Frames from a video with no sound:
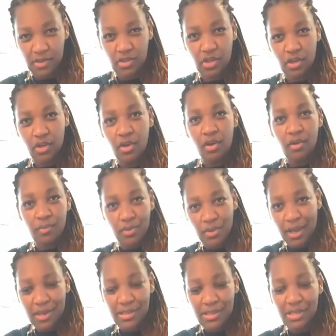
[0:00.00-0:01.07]
So put the
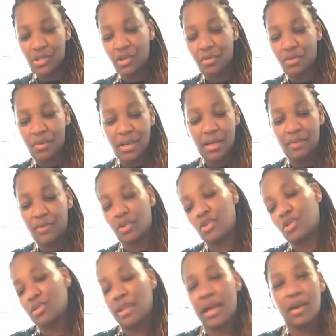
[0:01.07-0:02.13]
icing sugar in. If you're going
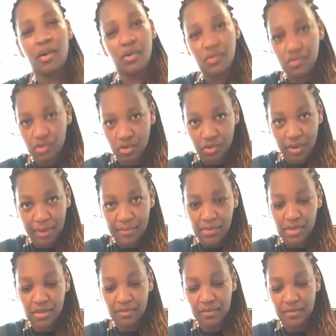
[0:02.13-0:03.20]
to do like 100
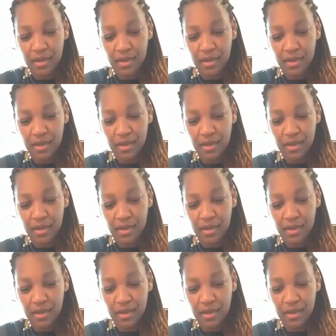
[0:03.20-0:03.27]
grams of